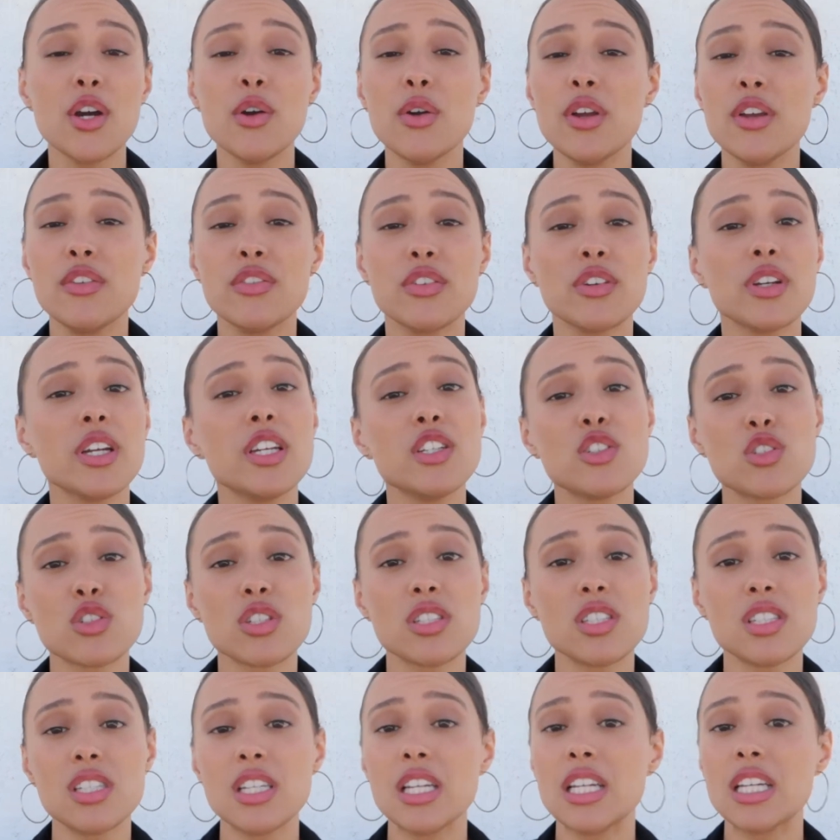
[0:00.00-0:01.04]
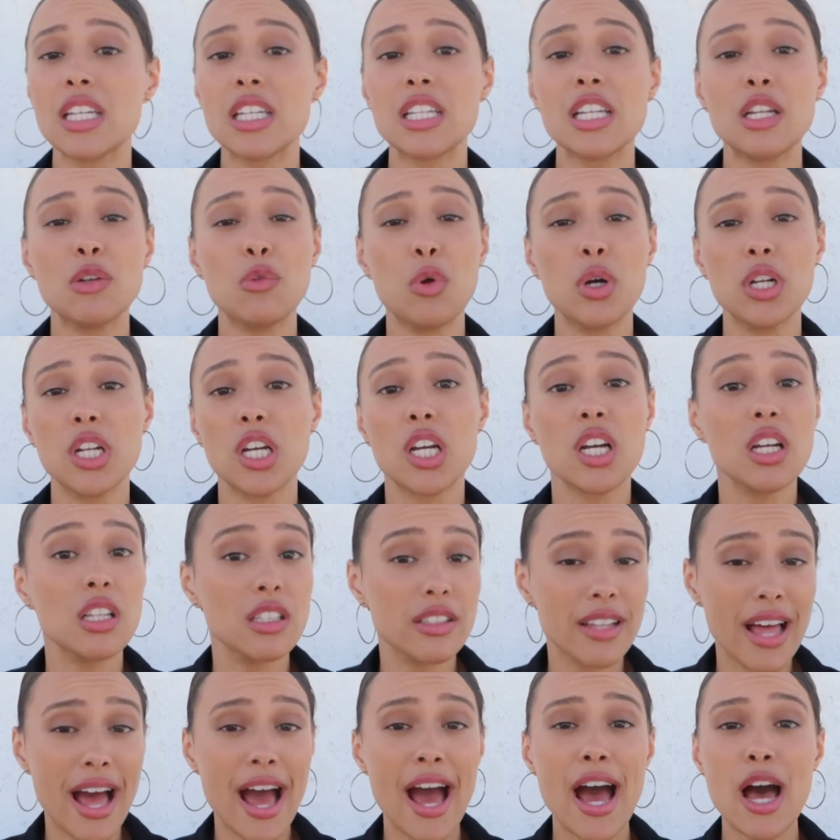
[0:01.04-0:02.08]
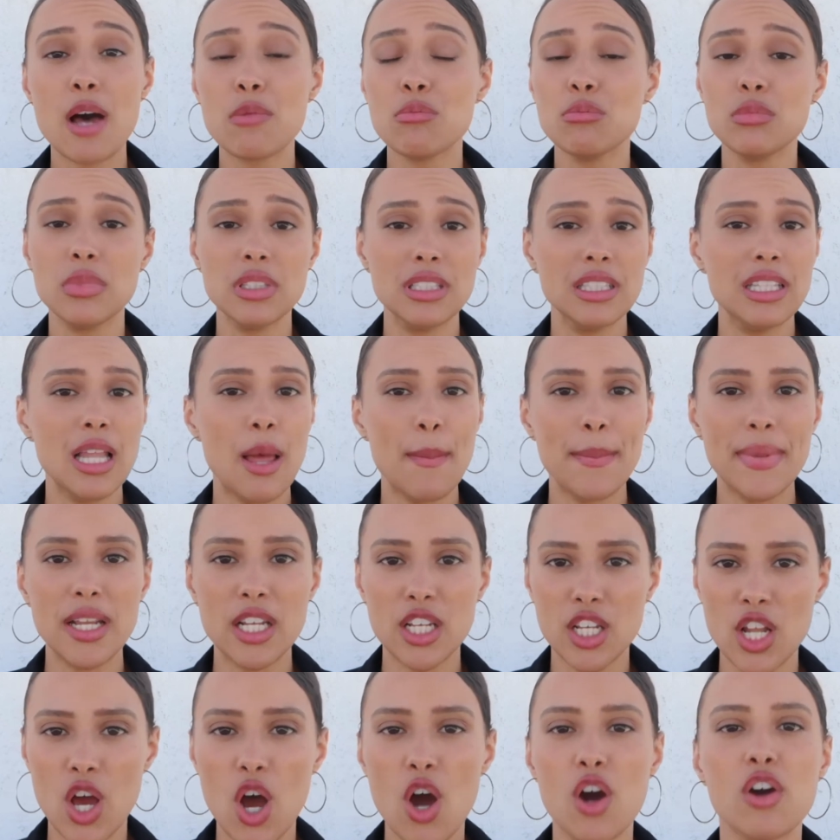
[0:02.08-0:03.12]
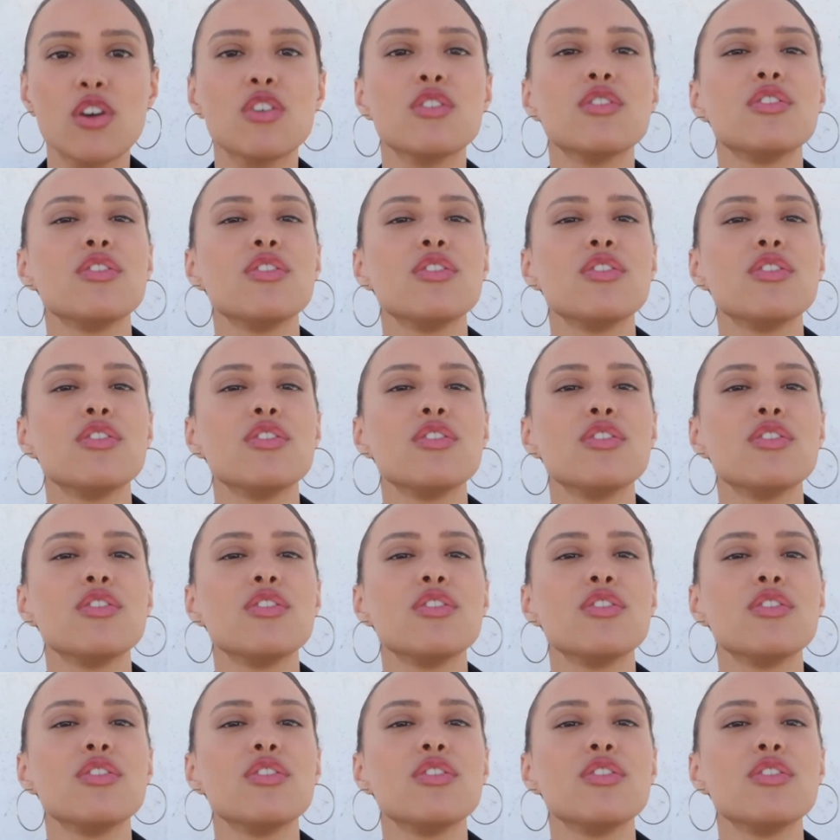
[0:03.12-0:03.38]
If you're interested and want to collab, let me know.